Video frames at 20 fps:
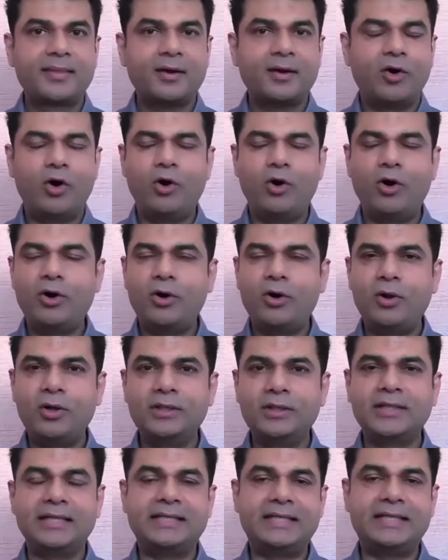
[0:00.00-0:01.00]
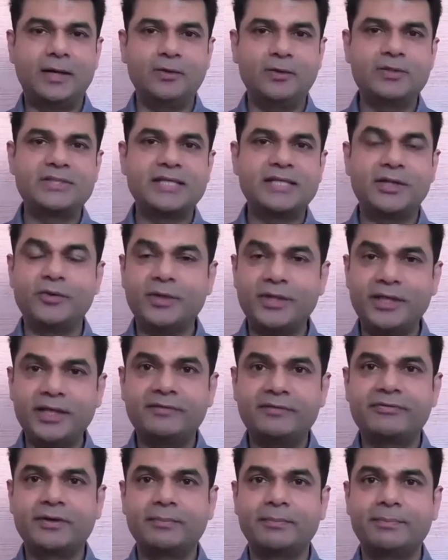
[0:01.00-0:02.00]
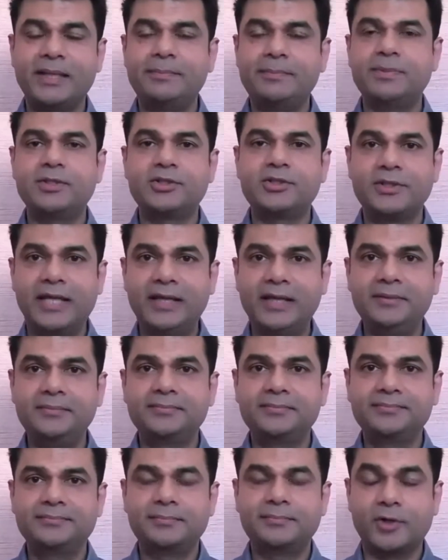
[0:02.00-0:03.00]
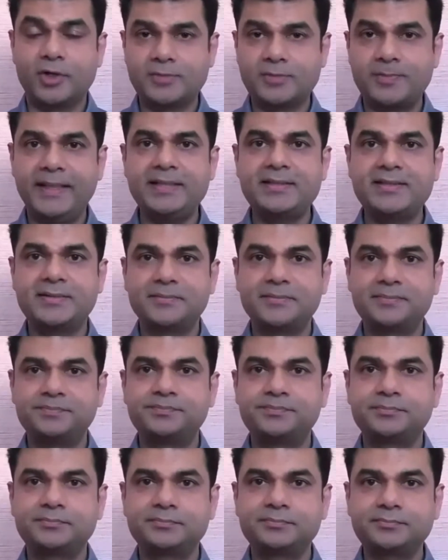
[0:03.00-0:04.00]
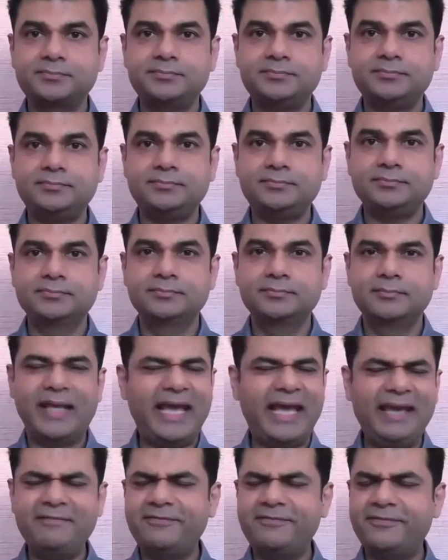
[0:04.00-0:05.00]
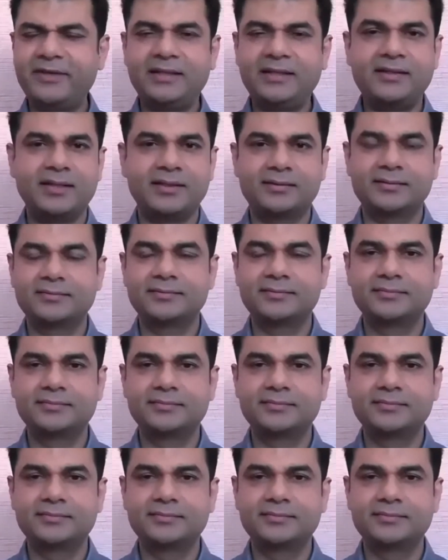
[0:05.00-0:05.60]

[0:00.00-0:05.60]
All the doubts that you hear from people today, prospects, everything